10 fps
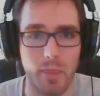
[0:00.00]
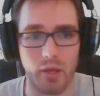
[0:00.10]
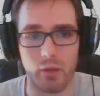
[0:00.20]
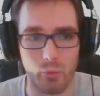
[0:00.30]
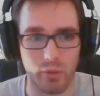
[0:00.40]

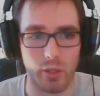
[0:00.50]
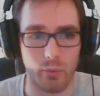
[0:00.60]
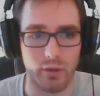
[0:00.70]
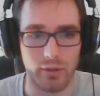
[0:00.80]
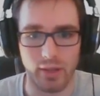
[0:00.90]
We'll get
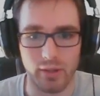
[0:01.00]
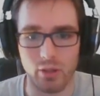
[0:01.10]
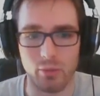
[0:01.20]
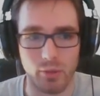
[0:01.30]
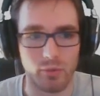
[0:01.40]
around to that
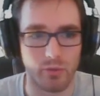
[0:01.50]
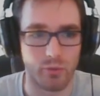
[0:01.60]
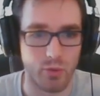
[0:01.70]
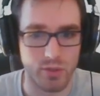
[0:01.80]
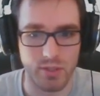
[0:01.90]
later, but of
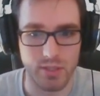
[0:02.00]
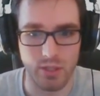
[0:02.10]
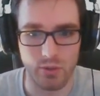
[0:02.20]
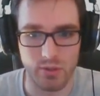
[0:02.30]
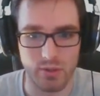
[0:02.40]
course this
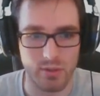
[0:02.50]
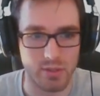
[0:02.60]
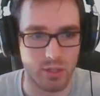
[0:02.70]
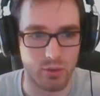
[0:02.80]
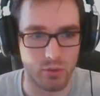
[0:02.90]
here is
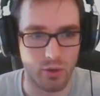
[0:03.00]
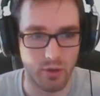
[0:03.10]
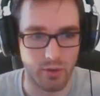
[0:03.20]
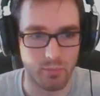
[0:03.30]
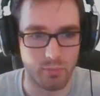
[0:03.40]
centered
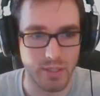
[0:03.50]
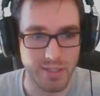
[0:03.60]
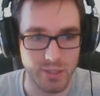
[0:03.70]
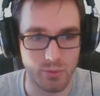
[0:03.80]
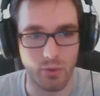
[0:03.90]
on
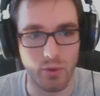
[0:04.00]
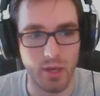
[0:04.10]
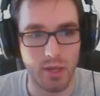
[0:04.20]
P0,